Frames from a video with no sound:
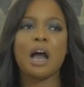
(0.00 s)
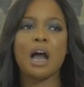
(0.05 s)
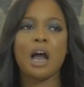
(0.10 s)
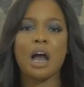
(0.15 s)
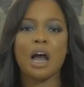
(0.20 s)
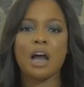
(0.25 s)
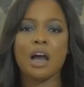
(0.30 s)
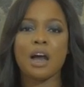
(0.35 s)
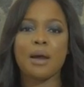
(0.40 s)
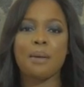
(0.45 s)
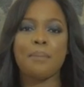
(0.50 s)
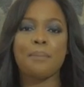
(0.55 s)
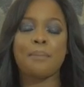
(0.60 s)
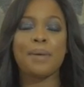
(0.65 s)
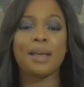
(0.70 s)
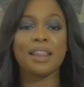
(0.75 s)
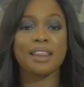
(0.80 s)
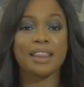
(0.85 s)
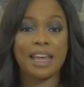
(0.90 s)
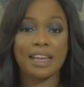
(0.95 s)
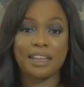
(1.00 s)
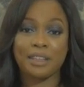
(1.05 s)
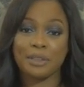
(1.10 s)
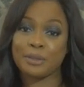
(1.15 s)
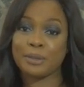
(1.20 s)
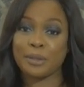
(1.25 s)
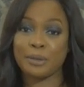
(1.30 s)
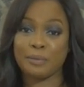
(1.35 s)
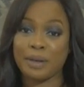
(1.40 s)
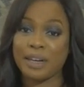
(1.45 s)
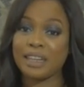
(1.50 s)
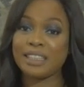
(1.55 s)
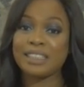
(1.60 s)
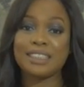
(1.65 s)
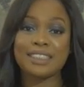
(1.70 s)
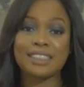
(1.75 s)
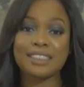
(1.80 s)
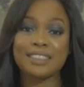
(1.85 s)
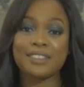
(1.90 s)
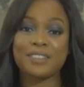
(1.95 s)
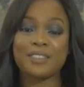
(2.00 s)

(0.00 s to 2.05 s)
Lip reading: Thank you so much